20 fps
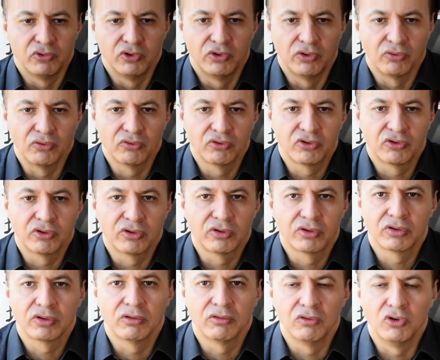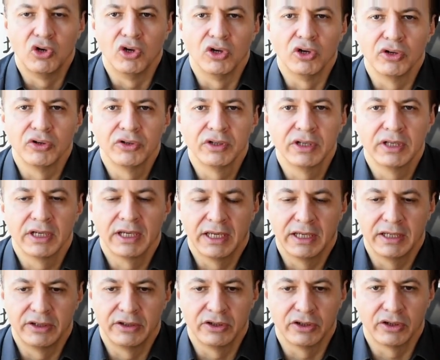don't learn,
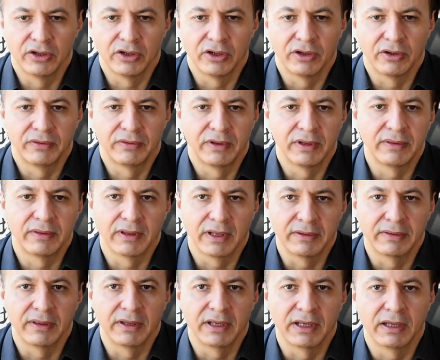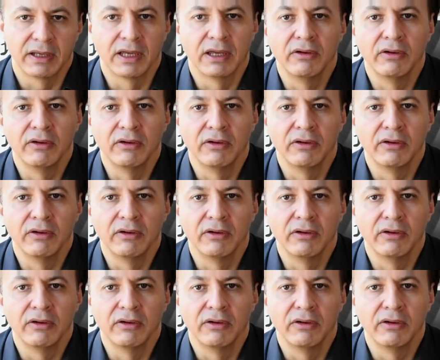and this, I think,